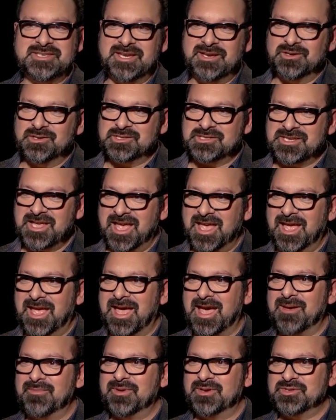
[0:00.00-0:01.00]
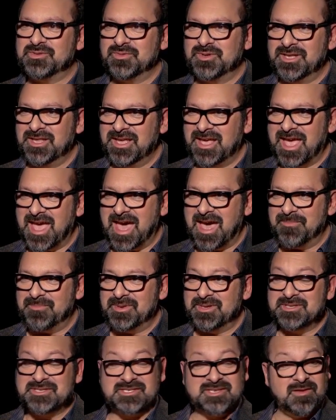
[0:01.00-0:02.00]
hearsay, how much really
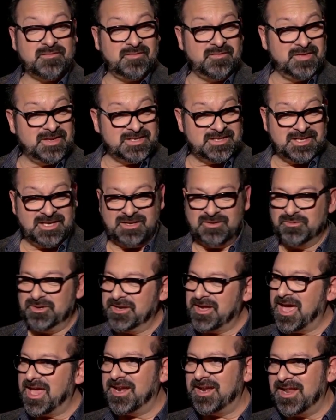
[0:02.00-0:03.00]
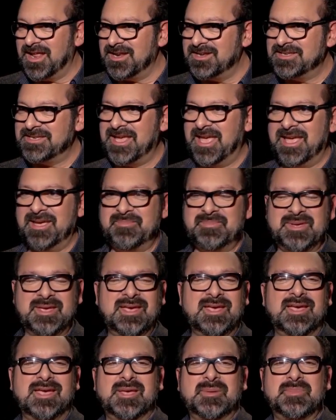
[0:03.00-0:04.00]
happened. Some of it did. We got it on tape.
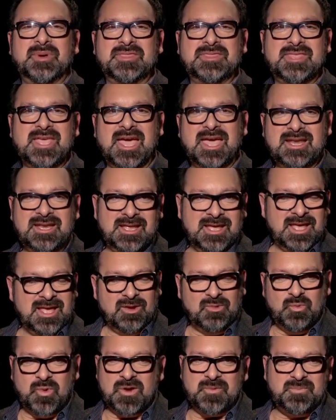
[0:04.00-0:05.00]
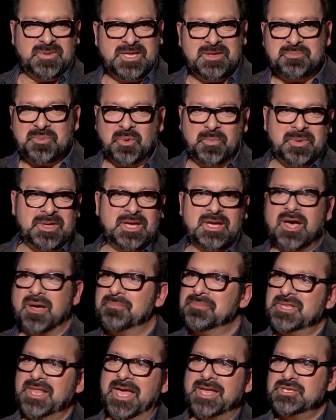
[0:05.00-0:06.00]
But that when people
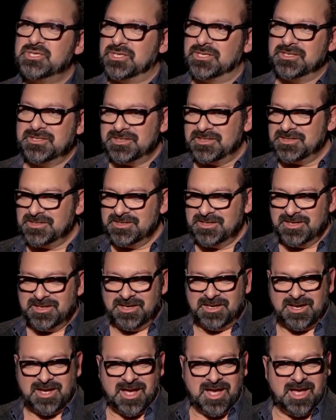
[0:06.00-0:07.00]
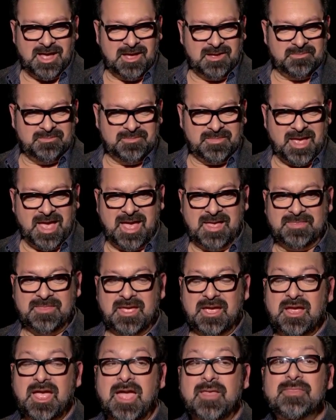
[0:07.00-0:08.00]
become legends, and
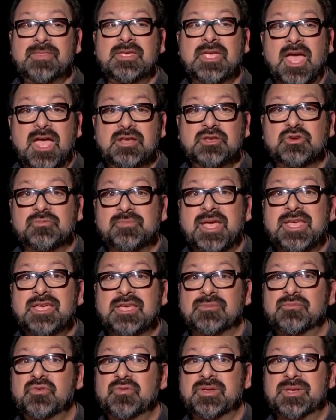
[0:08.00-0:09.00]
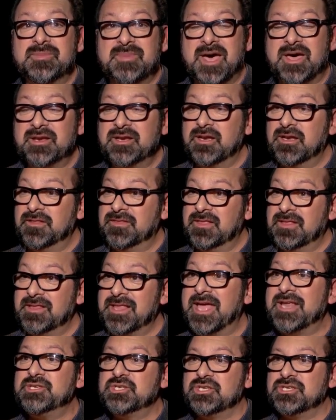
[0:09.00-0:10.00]
you're making a movie about it, the
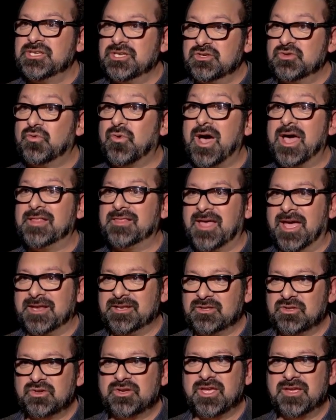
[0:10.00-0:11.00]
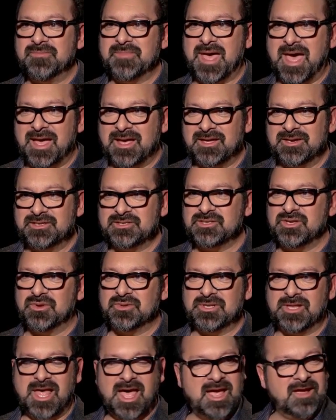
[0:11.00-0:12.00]
legend in Twilight, looking back on his
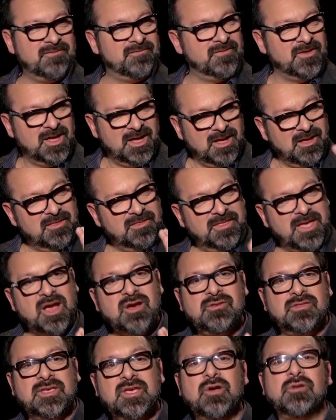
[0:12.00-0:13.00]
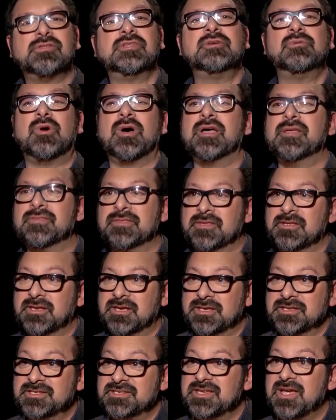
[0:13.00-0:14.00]
own life, they're the only one
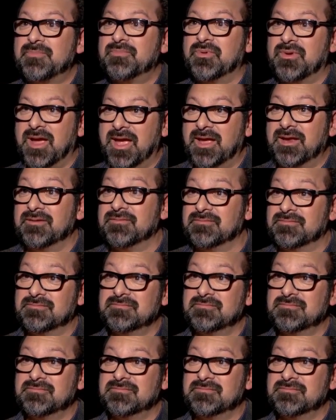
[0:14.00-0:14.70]
that can separate